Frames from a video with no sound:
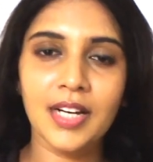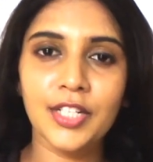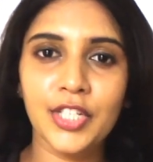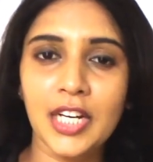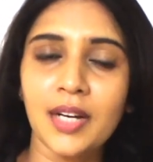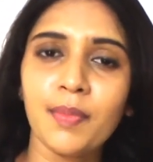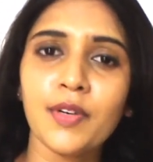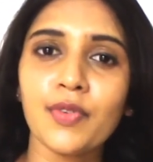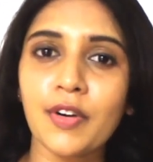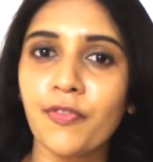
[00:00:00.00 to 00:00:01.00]

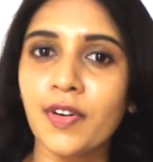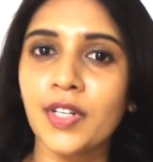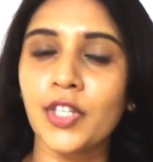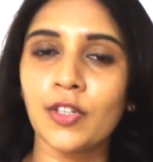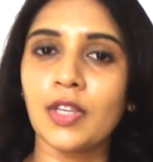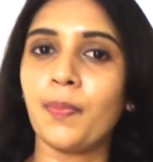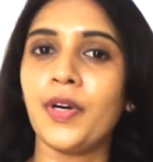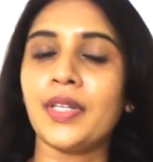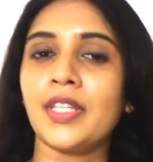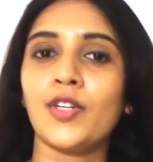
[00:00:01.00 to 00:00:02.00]
Chairman refers to the
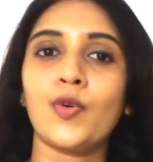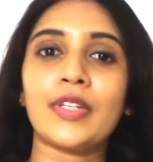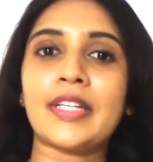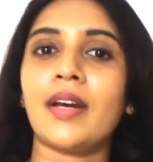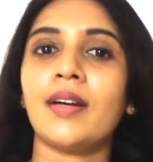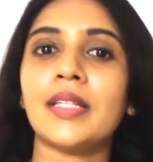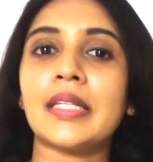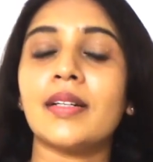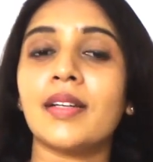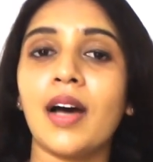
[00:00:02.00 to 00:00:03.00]
person who chairs
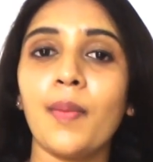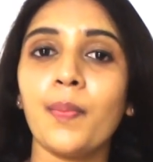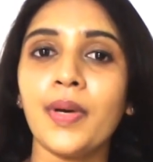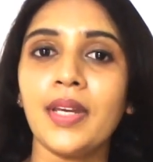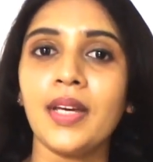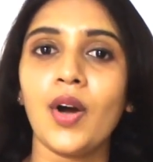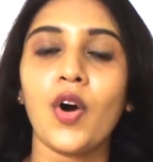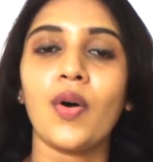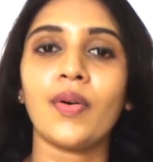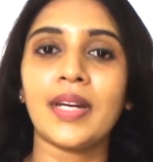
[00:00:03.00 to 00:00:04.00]
a company
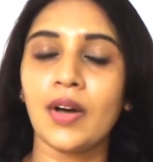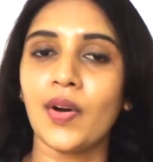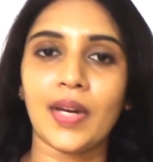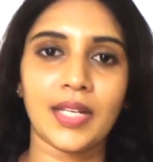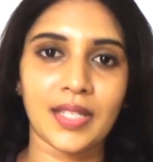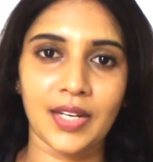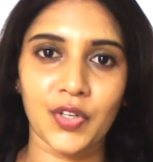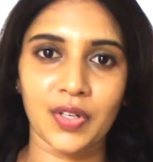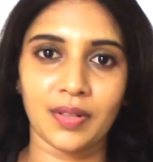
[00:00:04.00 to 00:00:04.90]
or an organization.